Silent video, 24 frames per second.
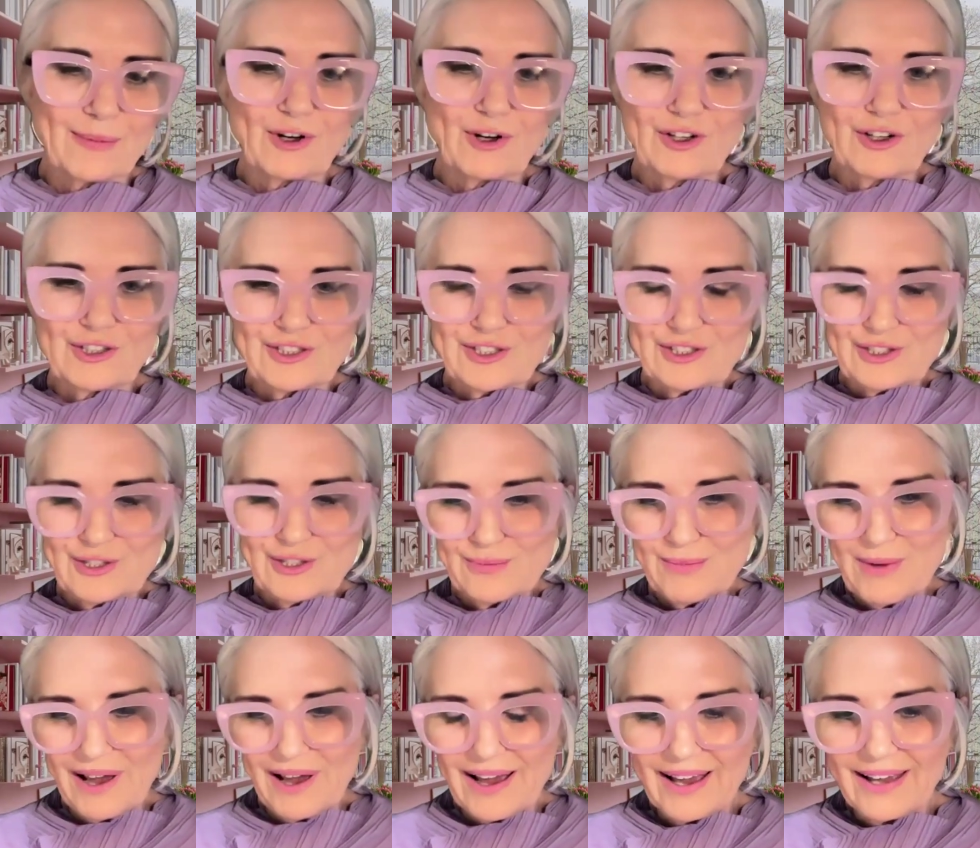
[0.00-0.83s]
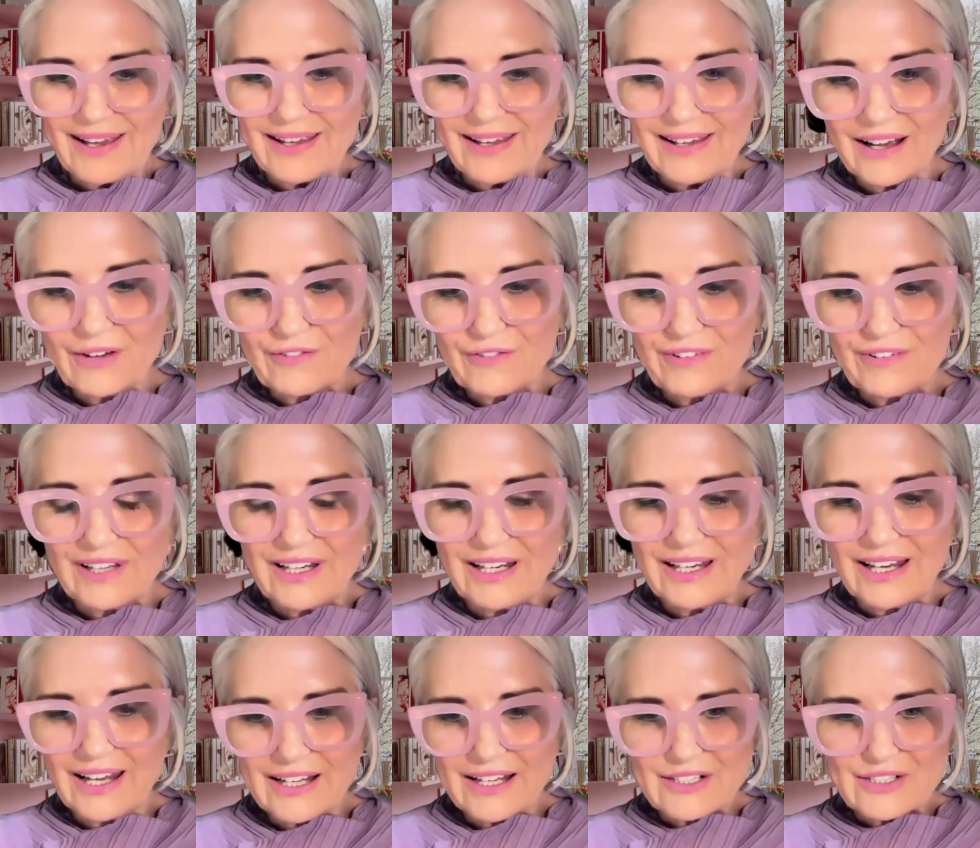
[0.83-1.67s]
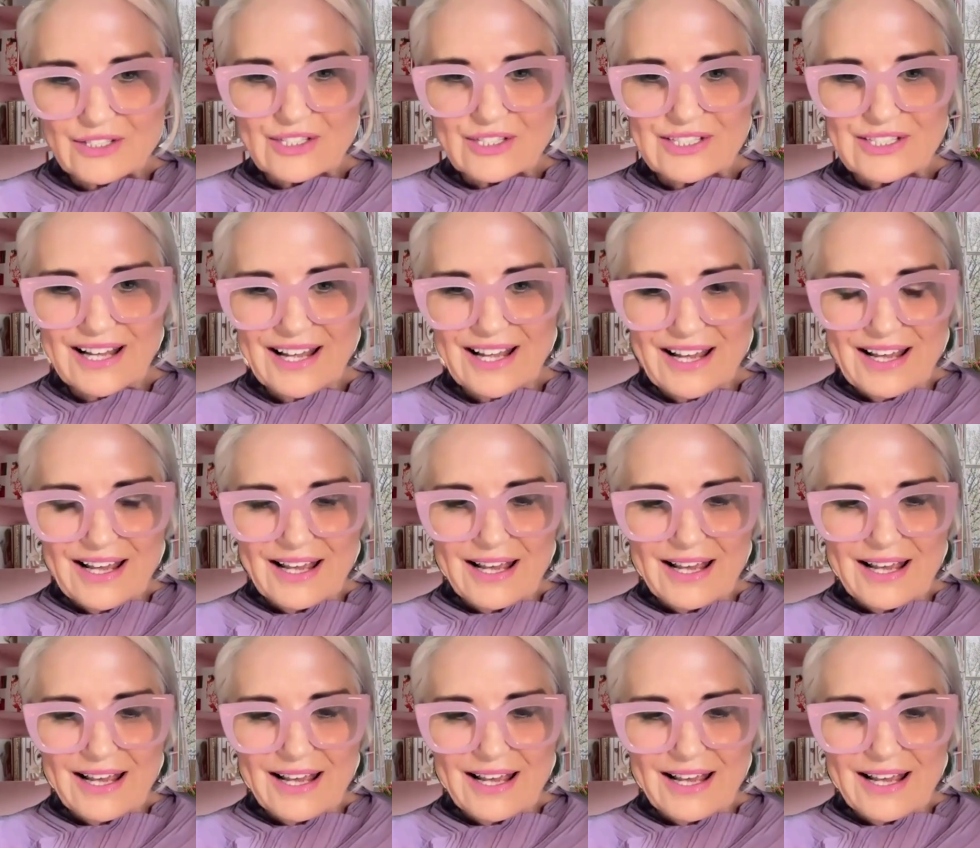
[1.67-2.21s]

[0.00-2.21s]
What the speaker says: I'm going to do my AI videos.